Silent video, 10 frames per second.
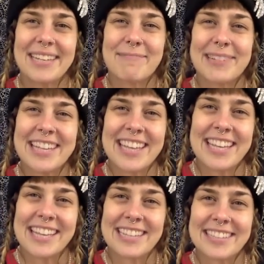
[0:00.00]
Breathe
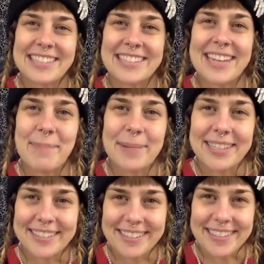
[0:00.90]
in and step
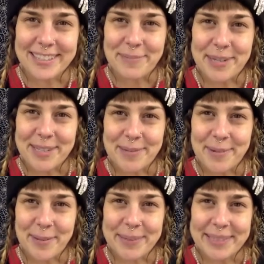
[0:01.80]
into this present
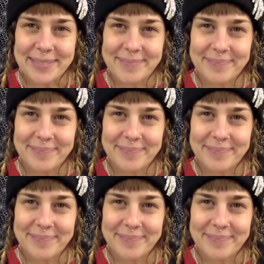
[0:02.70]
moment.